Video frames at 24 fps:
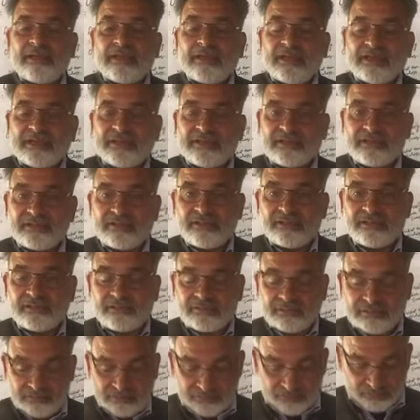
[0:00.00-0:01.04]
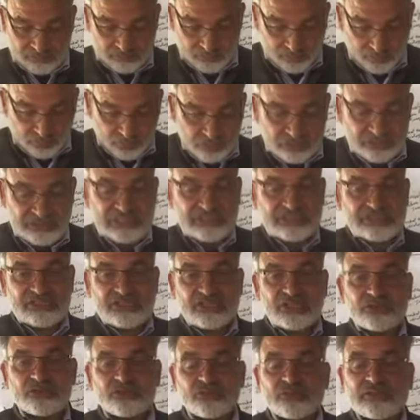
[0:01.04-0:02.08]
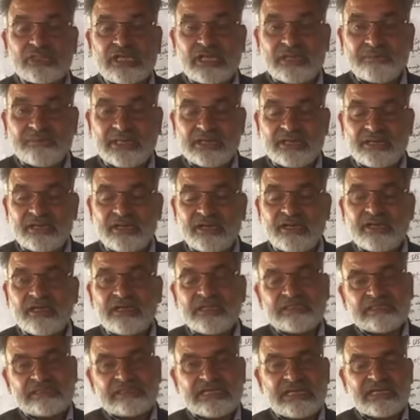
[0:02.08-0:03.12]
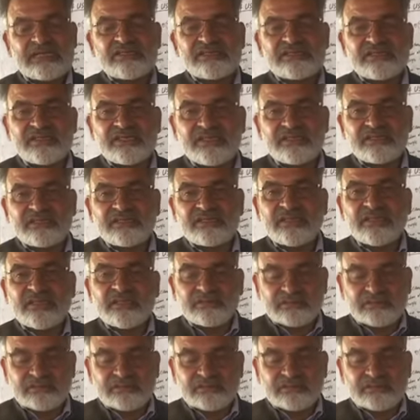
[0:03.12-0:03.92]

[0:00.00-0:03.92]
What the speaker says: Indian closeness to the America, they are saying,